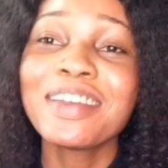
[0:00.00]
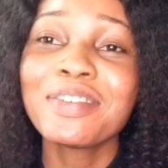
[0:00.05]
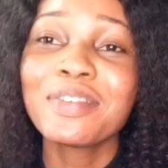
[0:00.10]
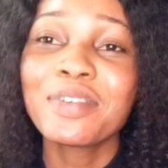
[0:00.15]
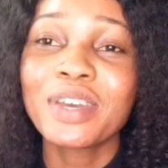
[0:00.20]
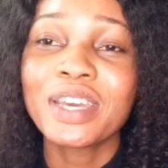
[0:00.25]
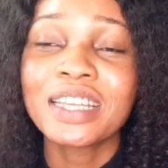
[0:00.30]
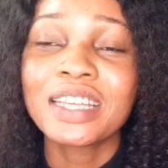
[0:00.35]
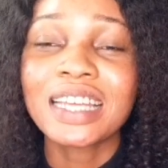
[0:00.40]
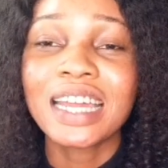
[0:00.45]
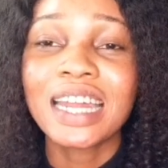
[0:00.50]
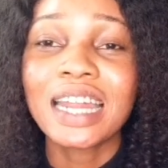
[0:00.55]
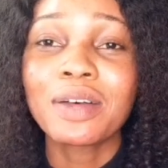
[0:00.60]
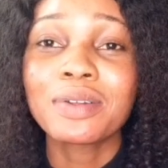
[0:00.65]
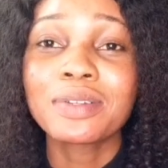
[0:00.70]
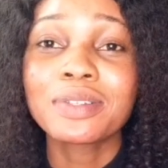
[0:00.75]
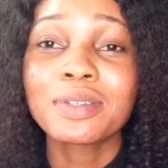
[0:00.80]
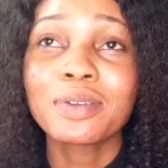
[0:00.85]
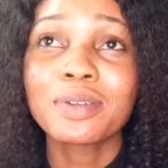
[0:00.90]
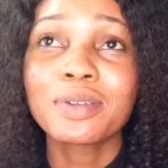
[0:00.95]

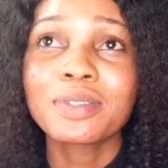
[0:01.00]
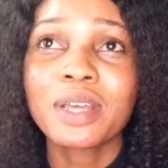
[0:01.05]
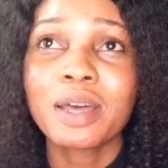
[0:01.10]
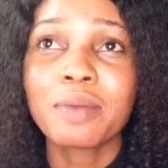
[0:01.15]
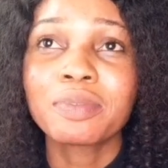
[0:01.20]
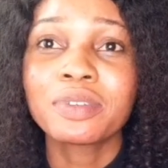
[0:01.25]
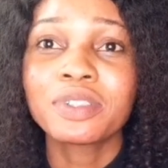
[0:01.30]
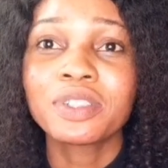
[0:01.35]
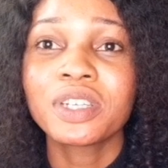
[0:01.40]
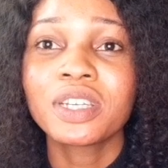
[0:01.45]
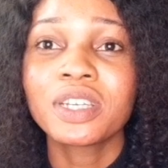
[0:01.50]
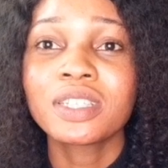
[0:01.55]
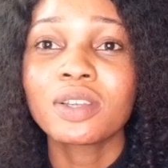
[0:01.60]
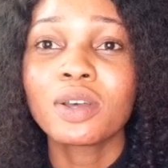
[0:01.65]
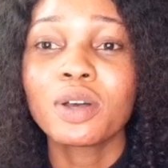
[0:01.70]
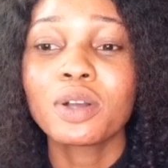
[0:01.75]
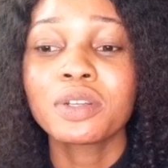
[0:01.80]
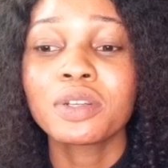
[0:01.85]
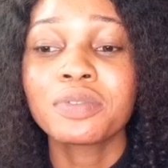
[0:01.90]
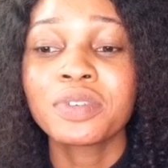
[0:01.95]
Anyways, and I also want to
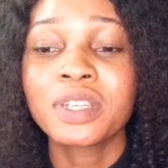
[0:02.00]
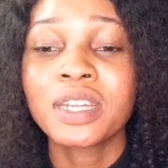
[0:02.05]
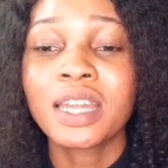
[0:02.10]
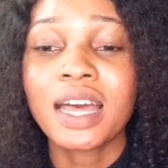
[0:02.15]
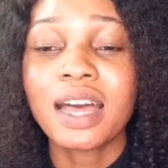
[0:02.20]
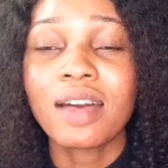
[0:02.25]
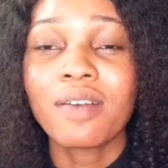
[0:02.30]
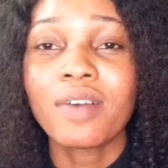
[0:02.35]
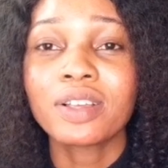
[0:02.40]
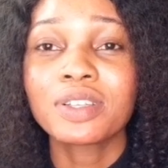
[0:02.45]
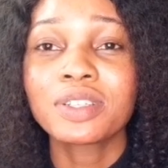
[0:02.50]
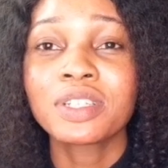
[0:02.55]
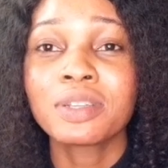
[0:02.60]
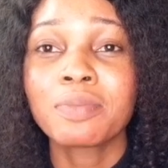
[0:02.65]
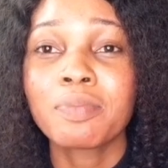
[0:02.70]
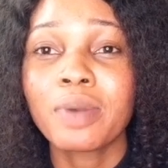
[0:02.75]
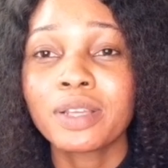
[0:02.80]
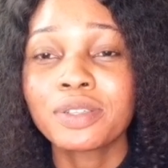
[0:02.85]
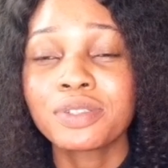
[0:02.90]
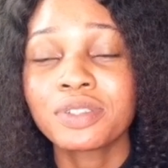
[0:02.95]
appreciate all of you that have
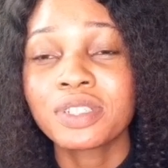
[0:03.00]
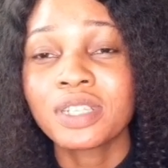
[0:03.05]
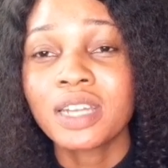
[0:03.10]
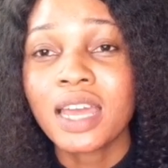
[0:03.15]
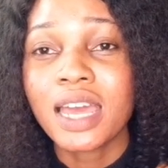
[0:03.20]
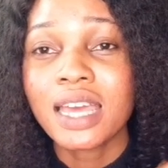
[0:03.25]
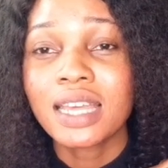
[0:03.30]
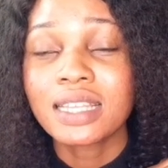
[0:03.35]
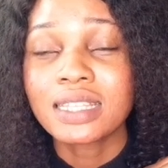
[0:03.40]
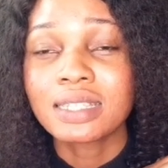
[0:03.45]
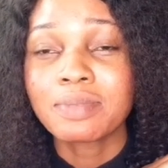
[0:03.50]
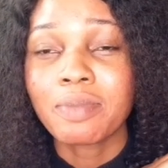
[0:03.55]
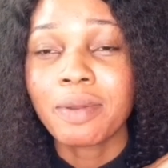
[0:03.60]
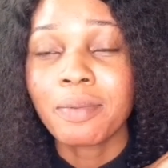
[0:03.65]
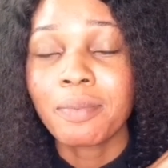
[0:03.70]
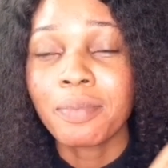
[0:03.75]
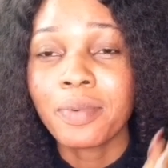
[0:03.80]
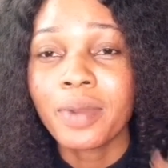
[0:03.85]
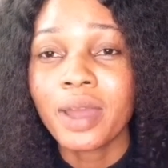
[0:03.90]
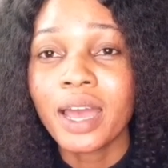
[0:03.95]
actually
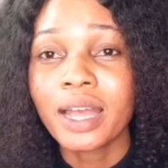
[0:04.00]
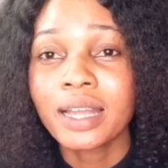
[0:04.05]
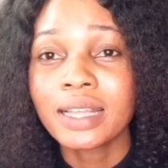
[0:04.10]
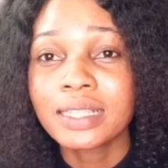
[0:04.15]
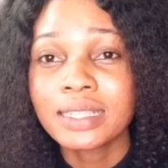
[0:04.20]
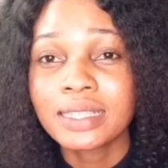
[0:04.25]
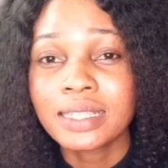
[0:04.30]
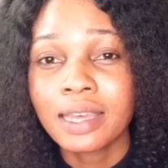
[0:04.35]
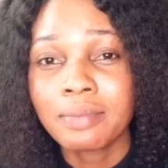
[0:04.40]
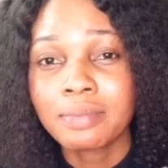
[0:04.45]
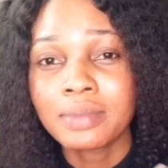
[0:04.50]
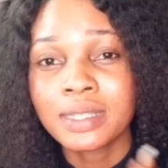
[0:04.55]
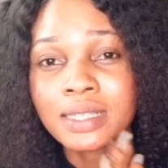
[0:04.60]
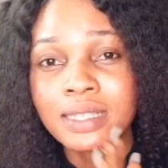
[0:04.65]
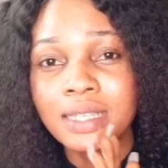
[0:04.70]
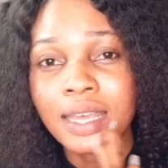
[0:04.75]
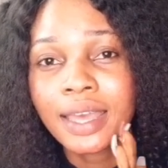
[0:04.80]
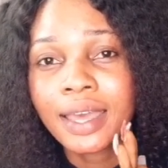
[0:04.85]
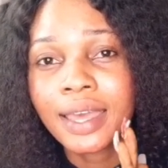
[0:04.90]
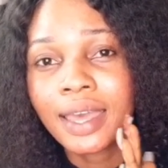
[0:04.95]
patronized my brand,
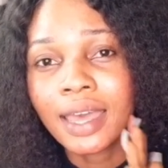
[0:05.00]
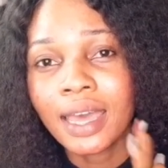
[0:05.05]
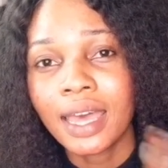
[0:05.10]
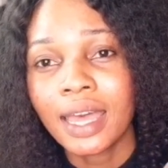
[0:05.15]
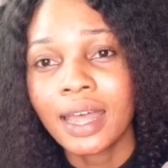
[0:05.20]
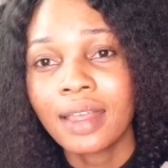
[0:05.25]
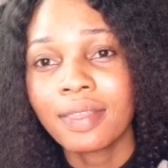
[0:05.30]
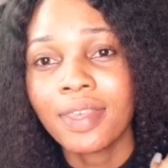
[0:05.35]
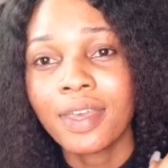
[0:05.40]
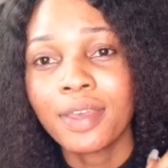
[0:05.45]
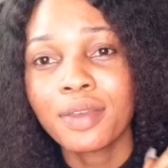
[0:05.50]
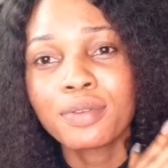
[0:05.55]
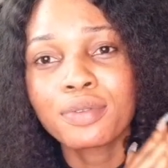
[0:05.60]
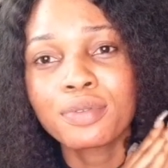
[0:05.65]
CMD Skincare.